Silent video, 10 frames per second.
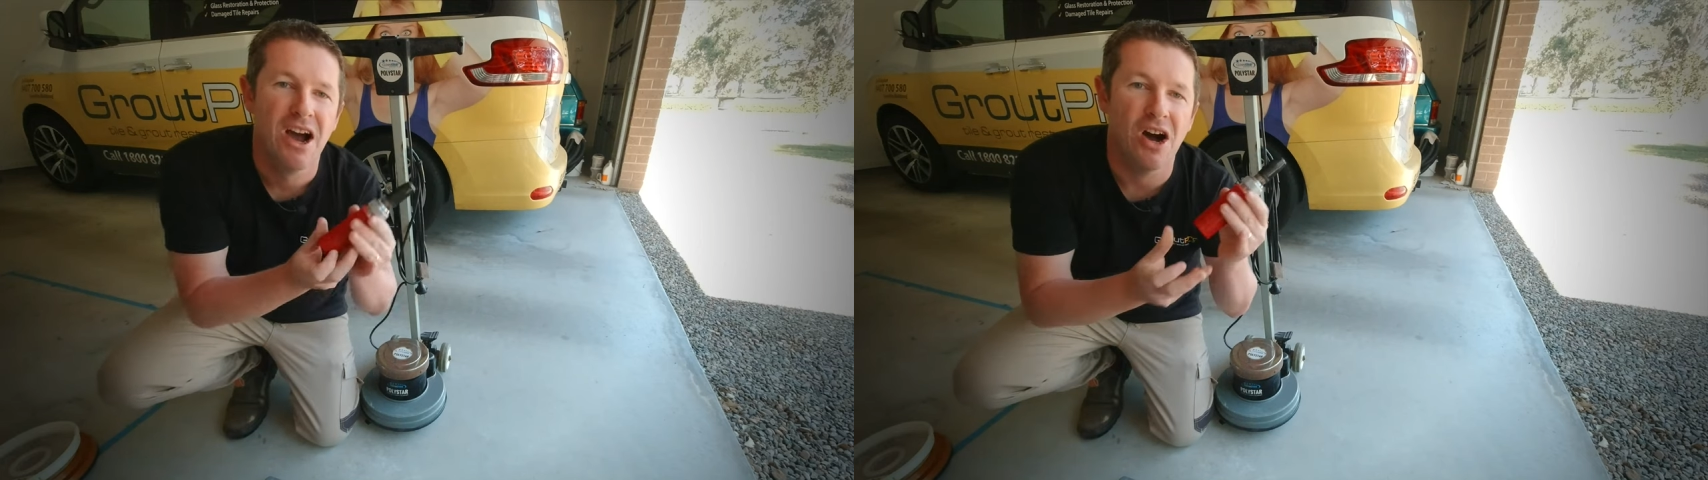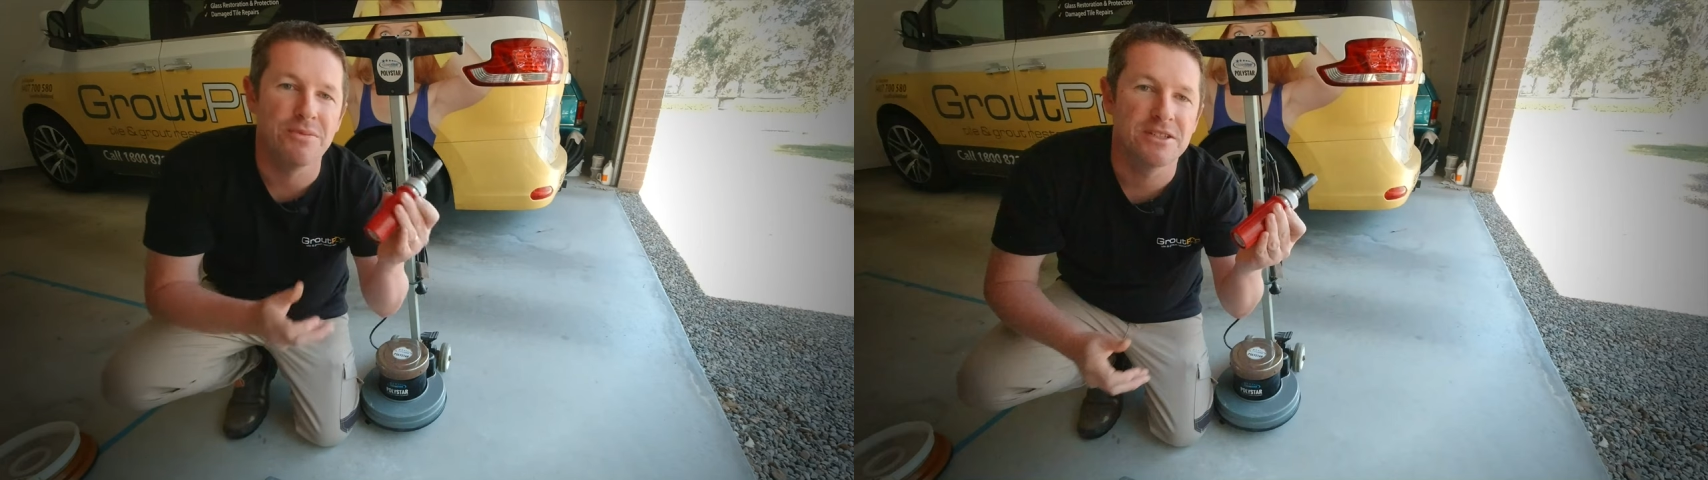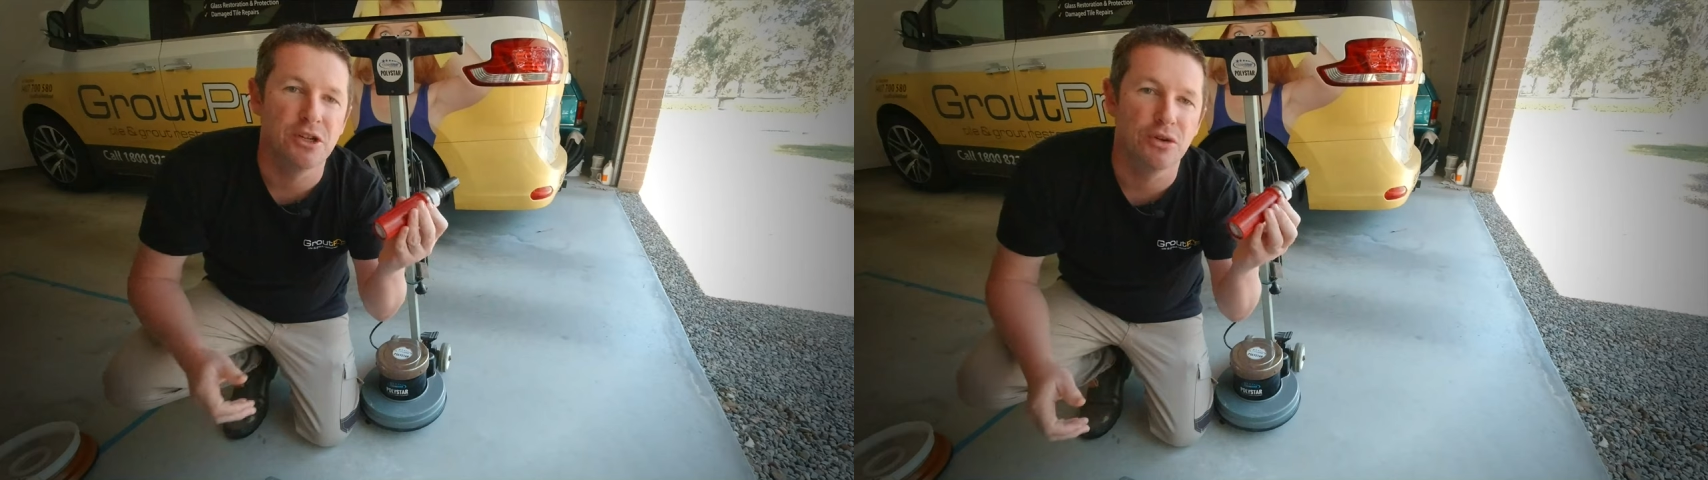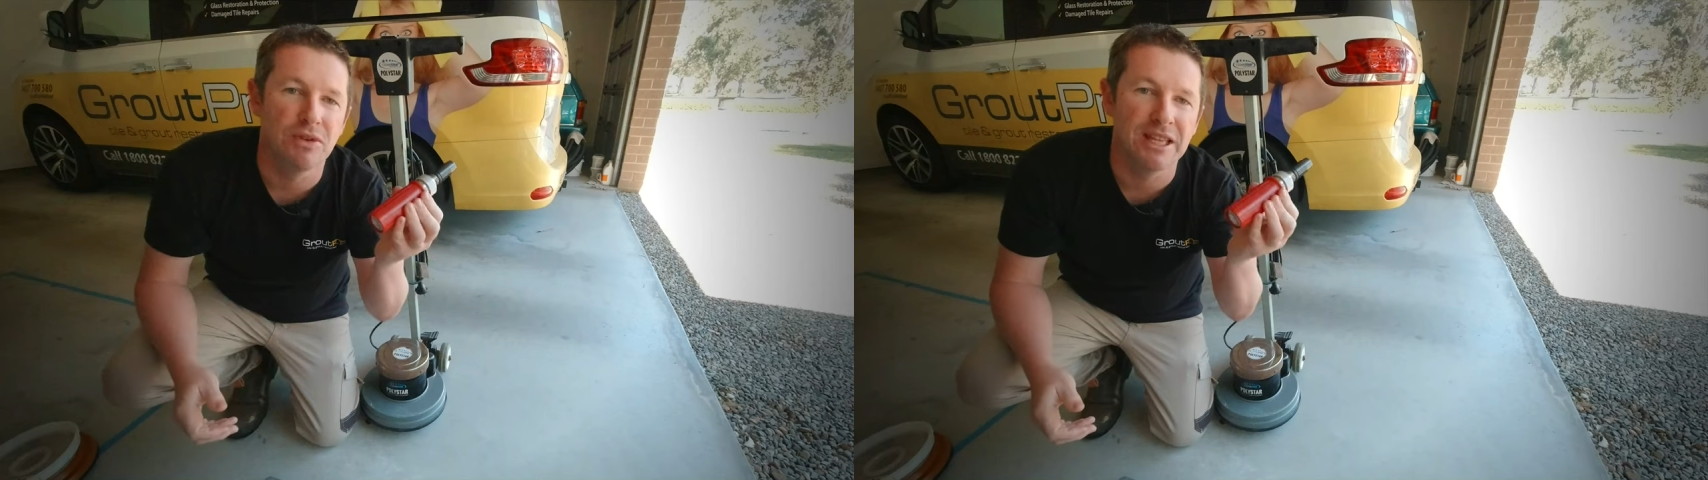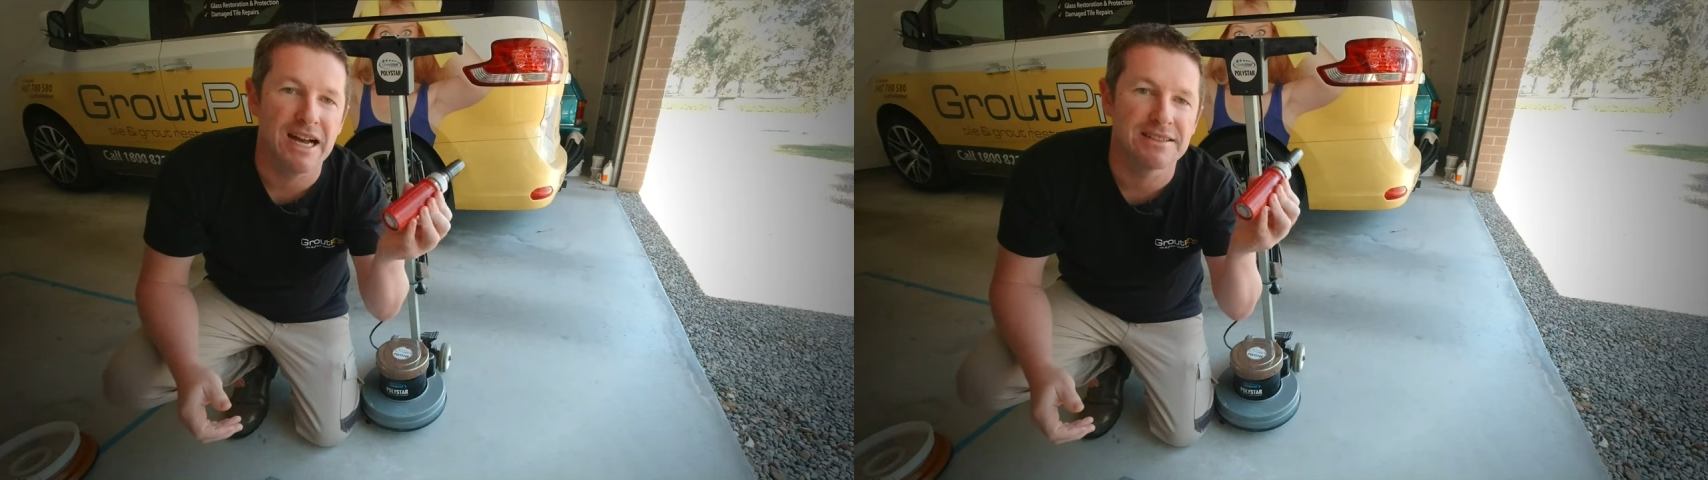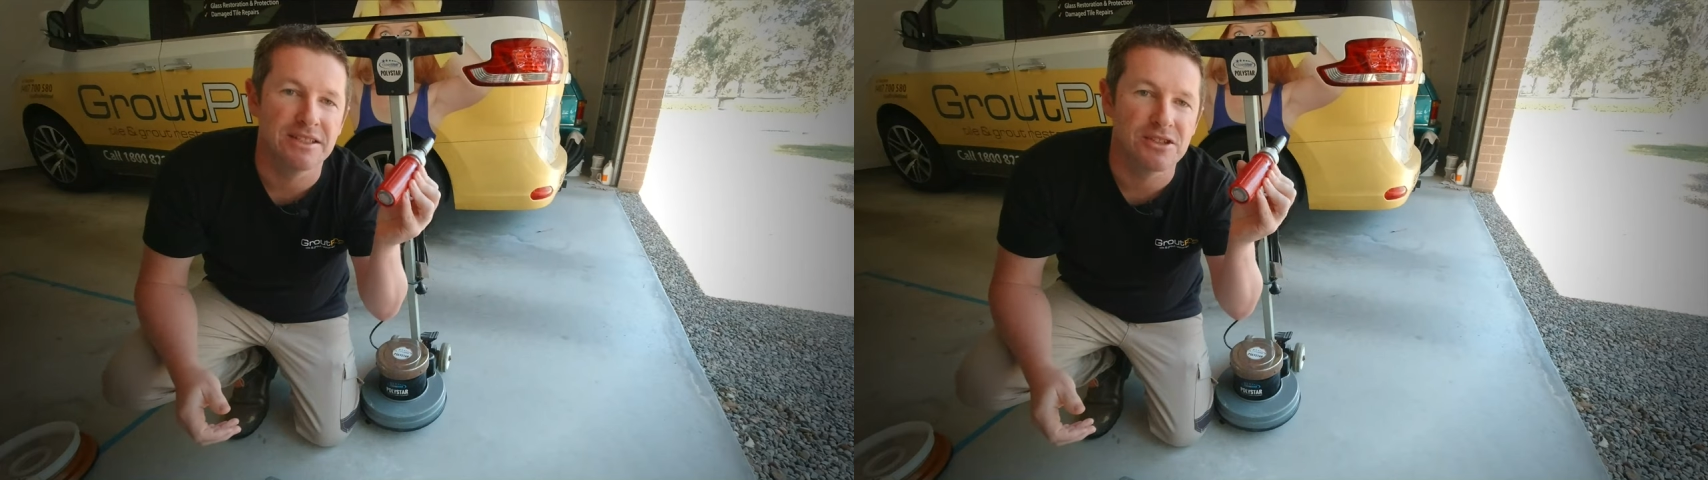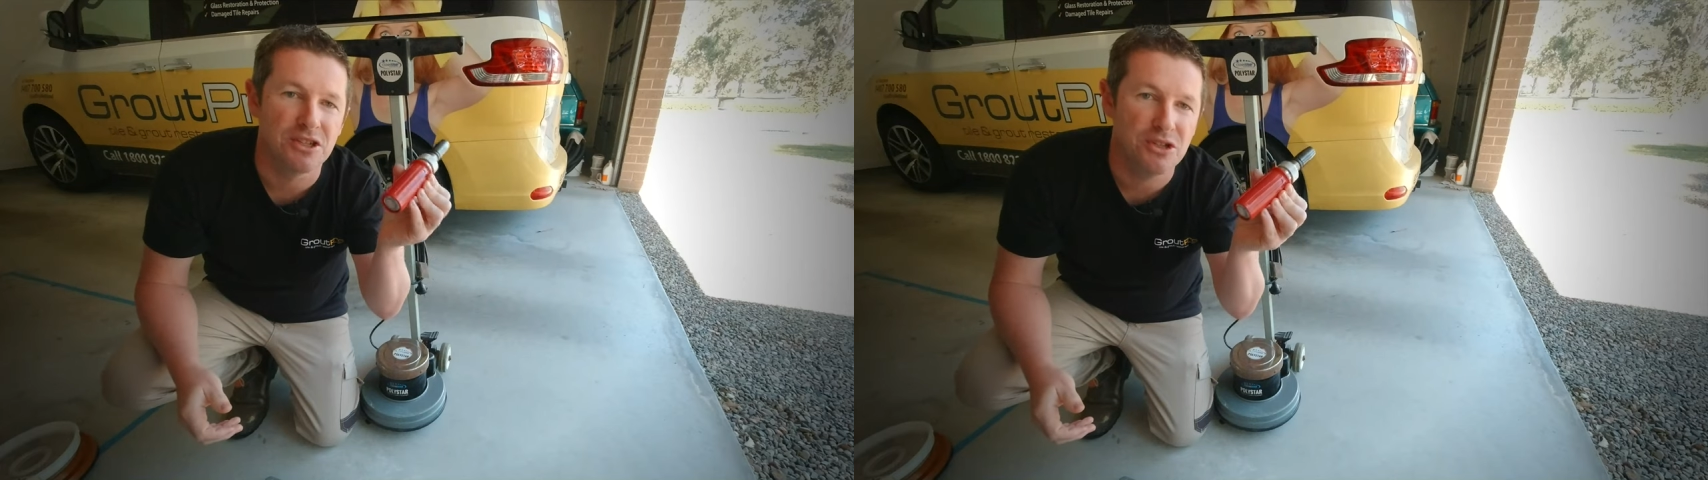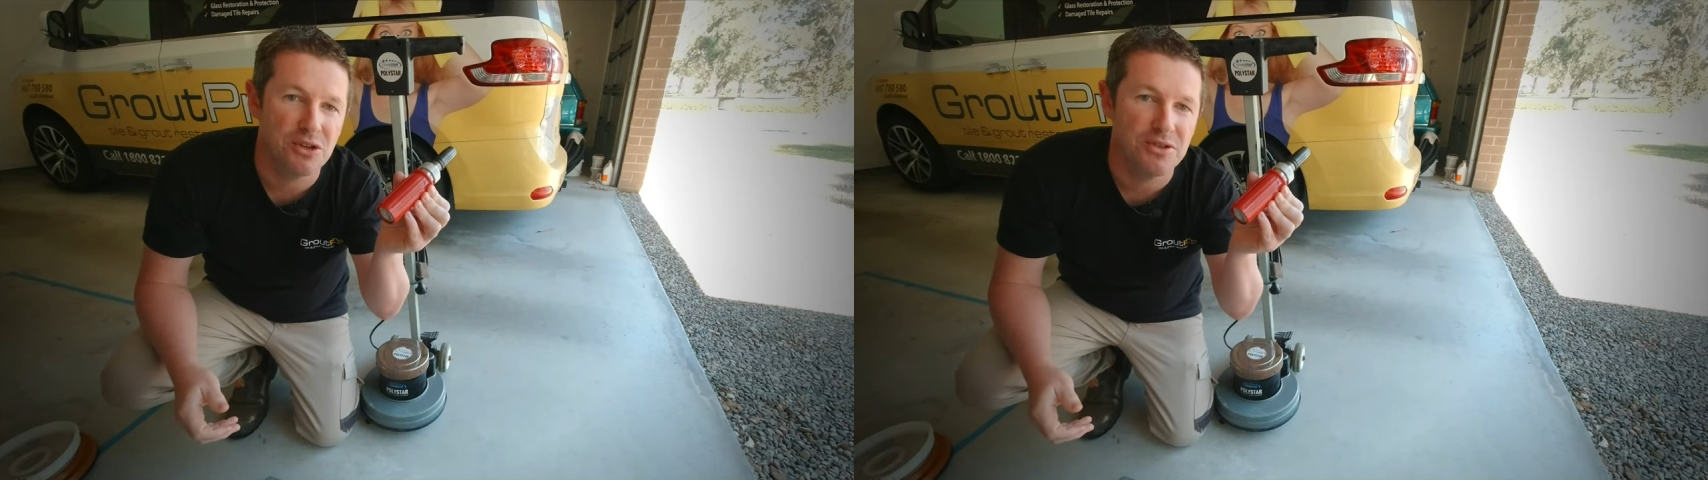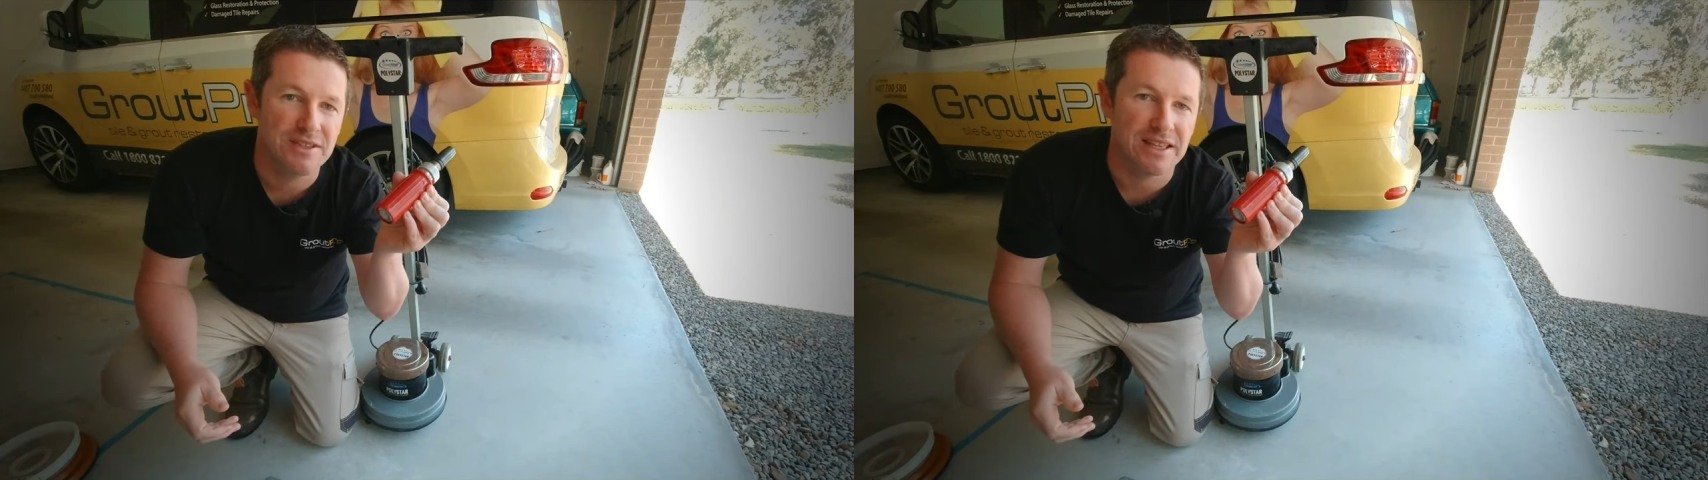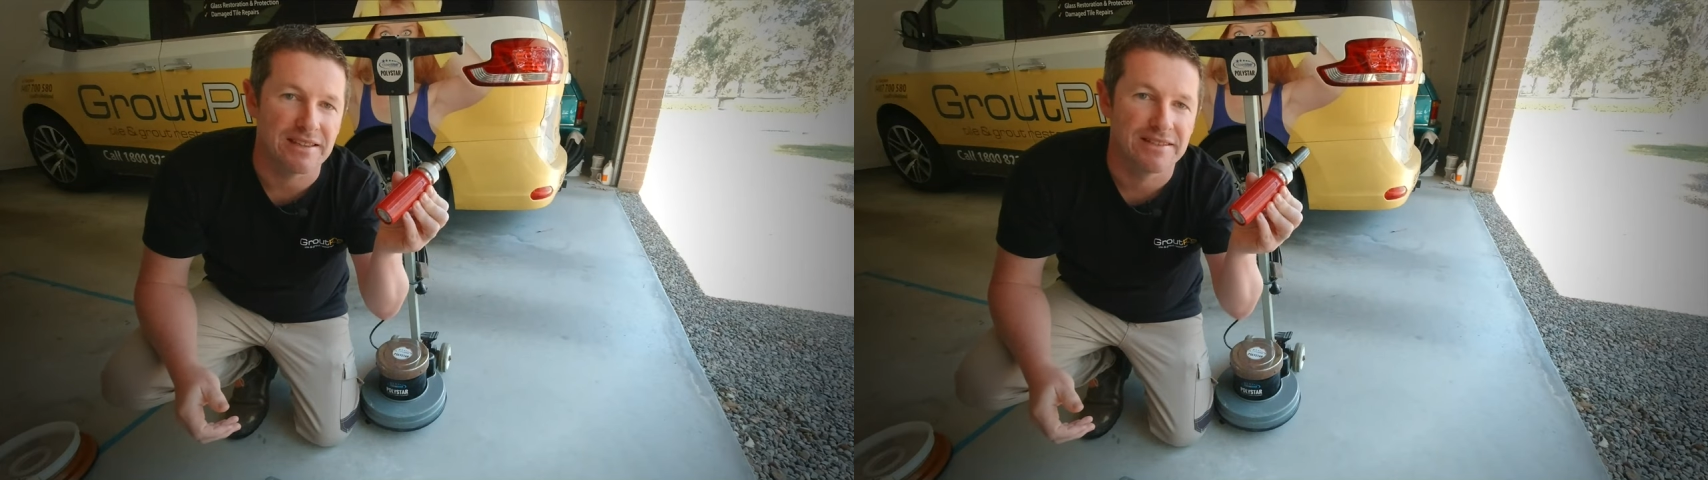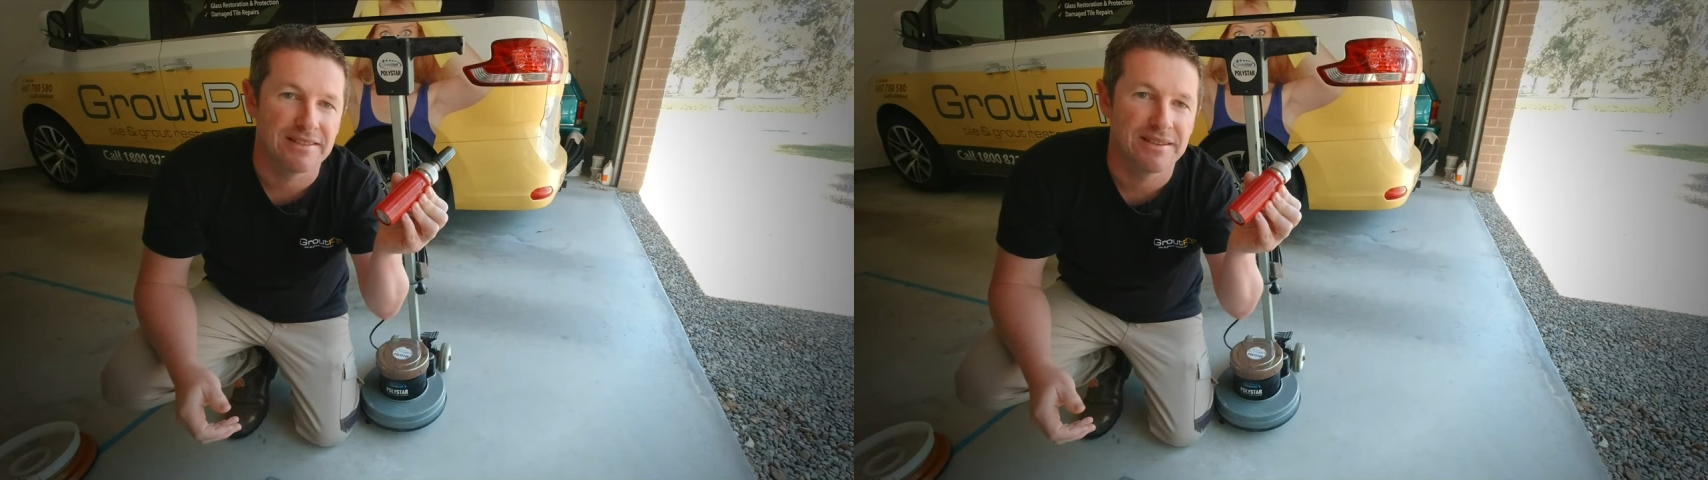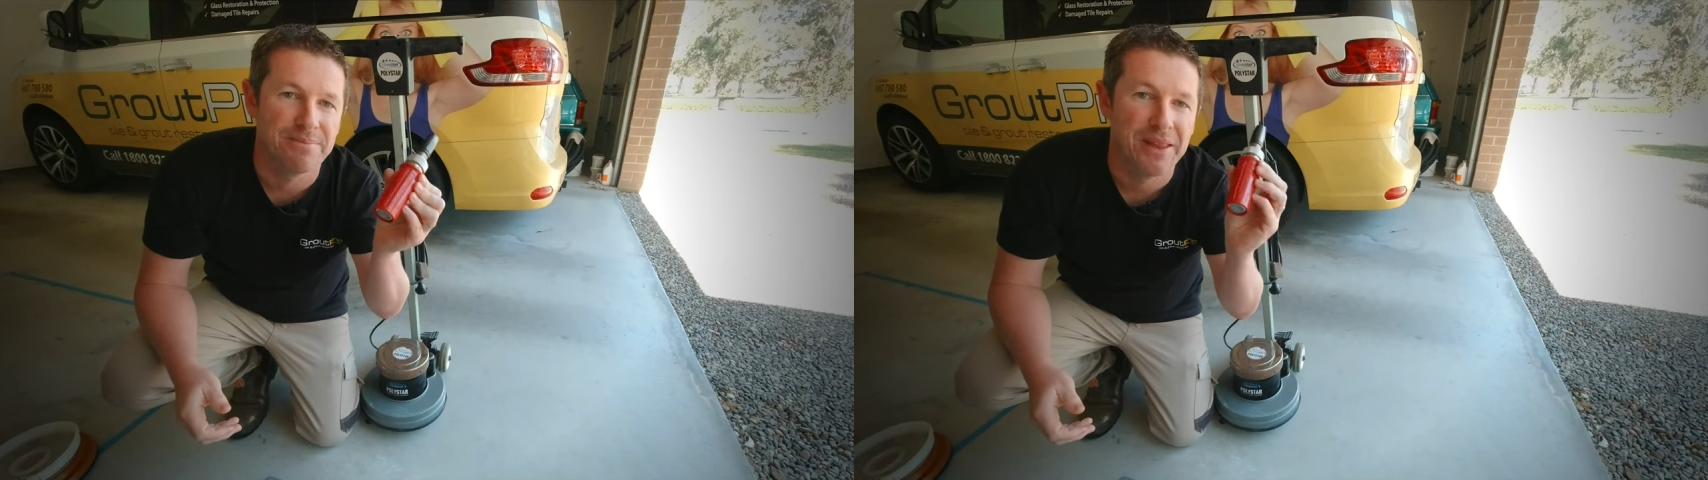I'm still reluctant to use this.